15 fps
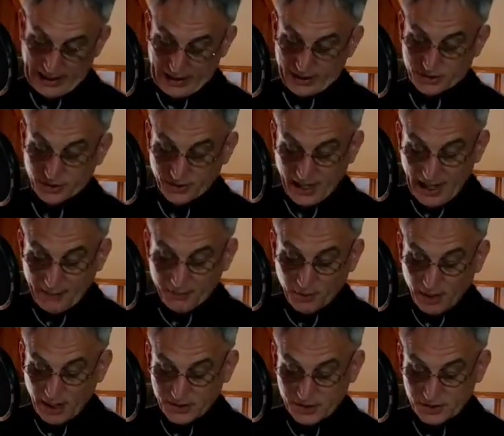So that
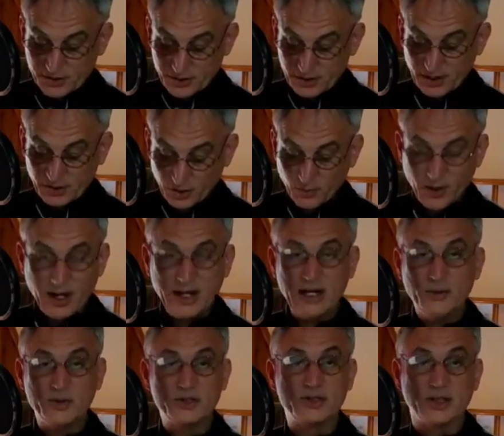process is underway. It
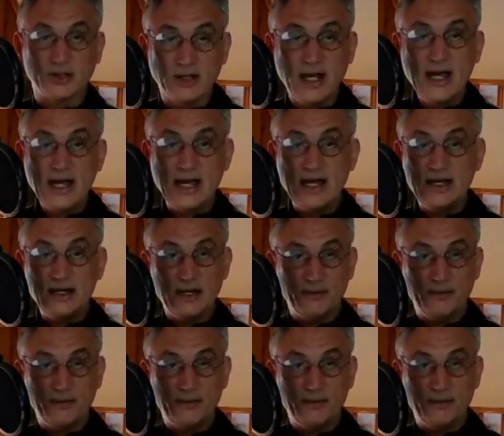was delayed.